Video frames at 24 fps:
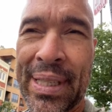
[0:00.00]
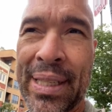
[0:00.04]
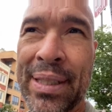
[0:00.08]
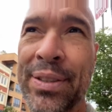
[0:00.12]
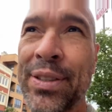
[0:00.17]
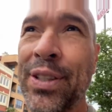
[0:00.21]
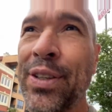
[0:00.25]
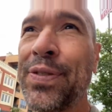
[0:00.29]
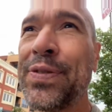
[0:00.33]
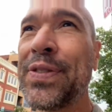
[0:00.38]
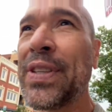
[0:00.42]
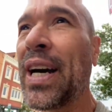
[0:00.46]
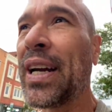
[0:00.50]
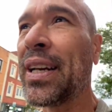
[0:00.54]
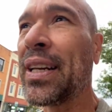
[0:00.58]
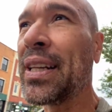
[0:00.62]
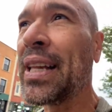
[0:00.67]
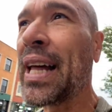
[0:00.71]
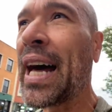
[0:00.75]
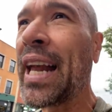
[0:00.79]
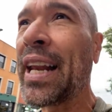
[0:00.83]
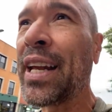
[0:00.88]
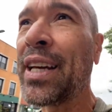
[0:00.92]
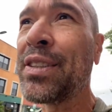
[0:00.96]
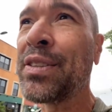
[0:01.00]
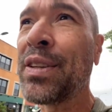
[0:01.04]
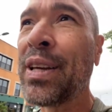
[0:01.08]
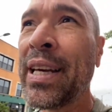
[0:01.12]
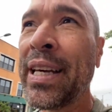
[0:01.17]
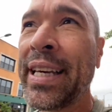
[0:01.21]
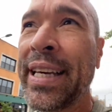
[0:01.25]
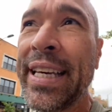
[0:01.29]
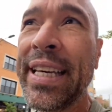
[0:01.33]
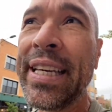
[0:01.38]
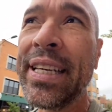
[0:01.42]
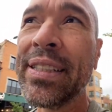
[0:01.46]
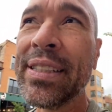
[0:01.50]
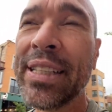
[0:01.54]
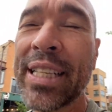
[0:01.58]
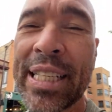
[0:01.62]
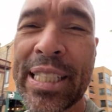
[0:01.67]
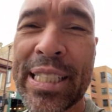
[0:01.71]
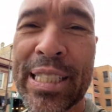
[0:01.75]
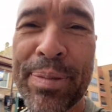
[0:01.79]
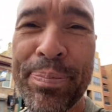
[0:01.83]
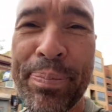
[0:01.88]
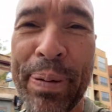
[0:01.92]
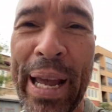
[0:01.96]
you've done a lot of
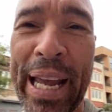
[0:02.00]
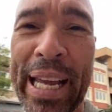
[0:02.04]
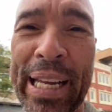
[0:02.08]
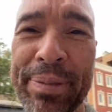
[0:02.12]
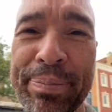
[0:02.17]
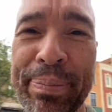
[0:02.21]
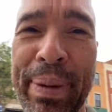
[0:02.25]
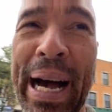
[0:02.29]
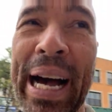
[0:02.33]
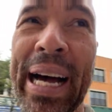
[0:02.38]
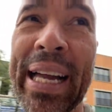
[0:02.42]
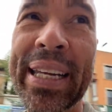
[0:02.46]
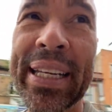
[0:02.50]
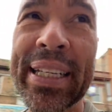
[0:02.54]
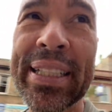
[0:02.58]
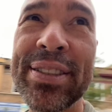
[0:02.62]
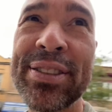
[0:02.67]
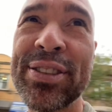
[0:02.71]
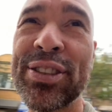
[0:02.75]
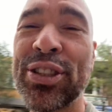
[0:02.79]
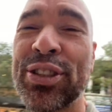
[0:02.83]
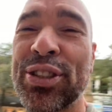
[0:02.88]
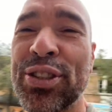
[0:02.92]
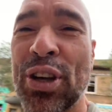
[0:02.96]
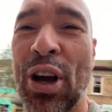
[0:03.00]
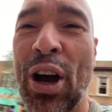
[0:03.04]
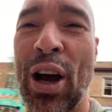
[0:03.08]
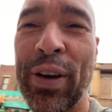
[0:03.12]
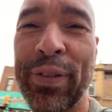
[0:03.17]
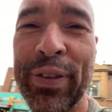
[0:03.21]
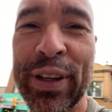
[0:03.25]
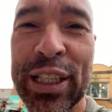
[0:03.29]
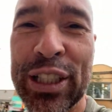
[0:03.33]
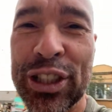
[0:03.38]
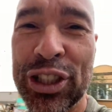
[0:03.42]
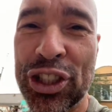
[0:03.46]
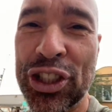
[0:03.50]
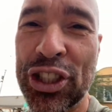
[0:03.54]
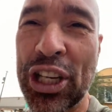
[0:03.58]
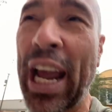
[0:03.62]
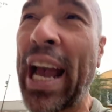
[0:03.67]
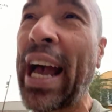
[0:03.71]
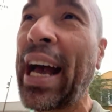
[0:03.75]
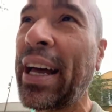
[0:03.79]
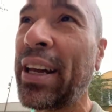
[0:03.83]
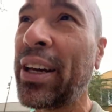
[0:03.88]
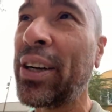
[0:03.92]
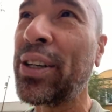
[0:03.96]
healing the pain bodies, dissolving
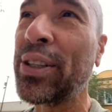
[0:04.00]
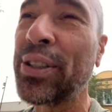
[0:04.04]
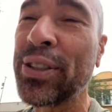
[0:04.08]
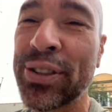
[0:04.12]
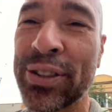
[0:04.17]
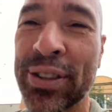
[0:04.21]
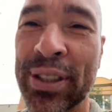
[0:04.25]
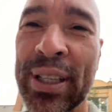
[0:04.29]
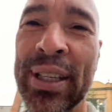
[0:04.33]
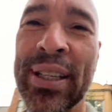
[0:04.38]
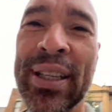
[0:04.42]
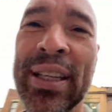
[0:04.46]
shadows,